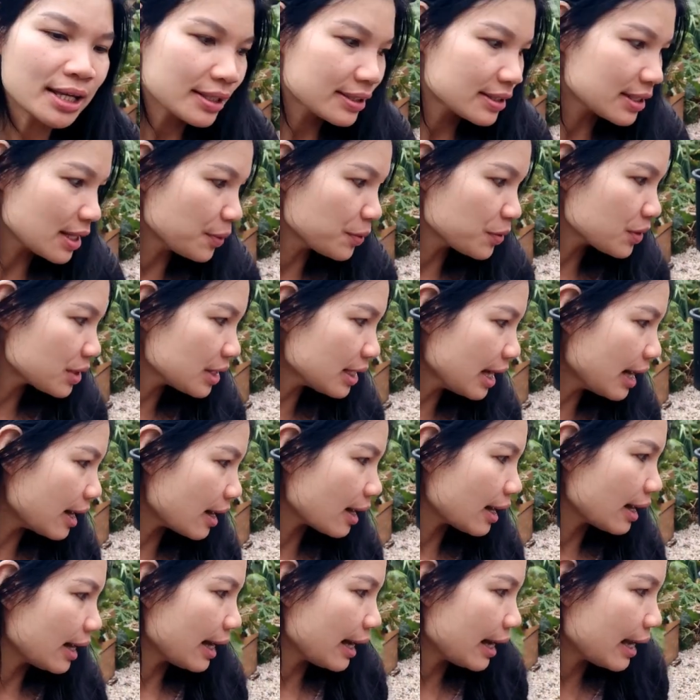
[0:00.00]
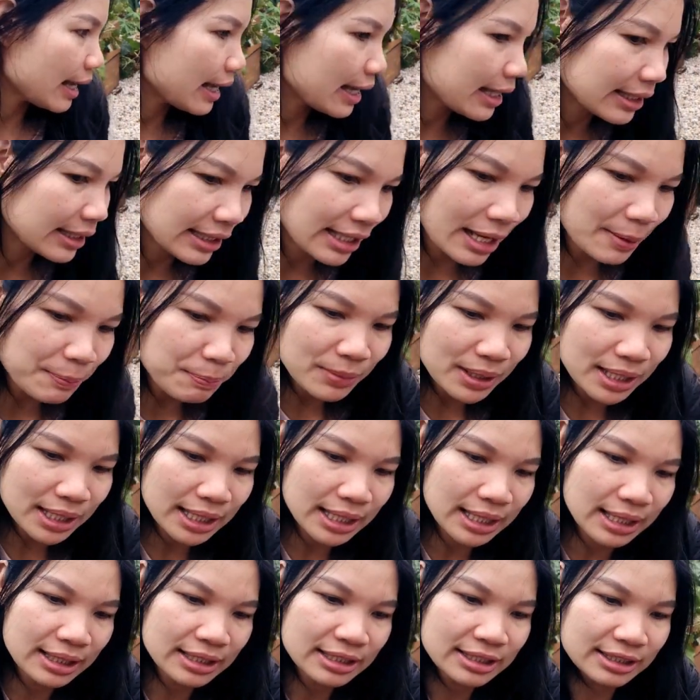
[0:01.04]
So yeah, and let
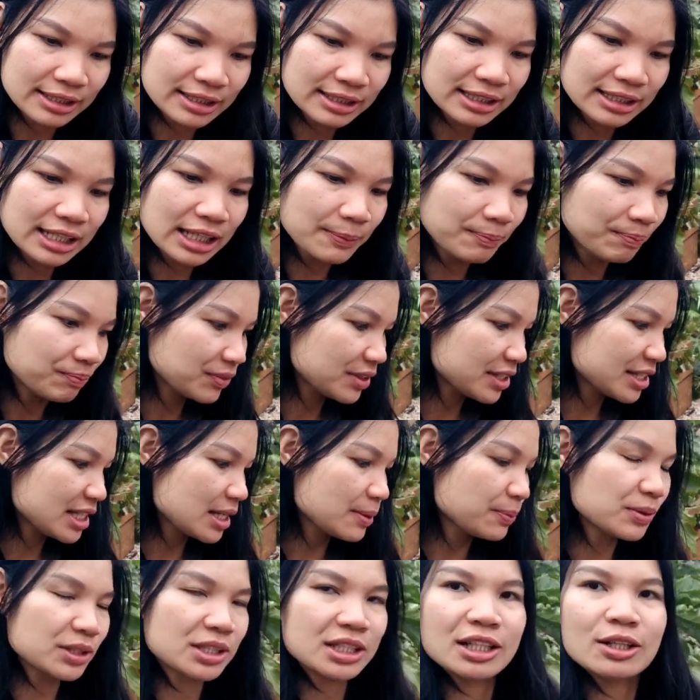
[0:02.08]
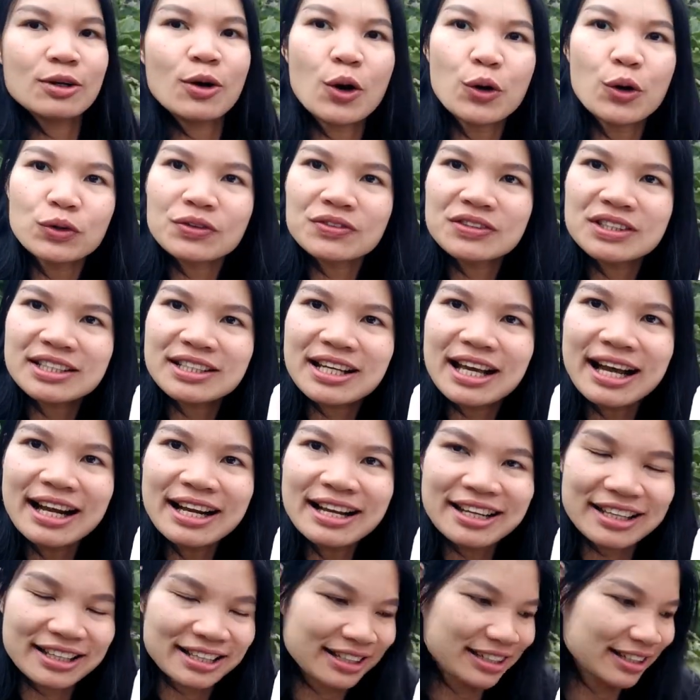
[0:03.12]
me just keep separating all of the
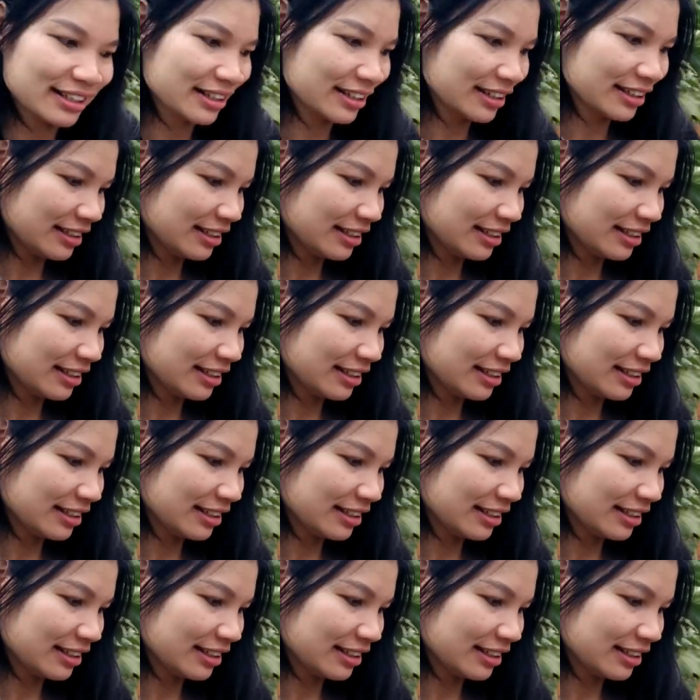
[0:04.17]
garlic.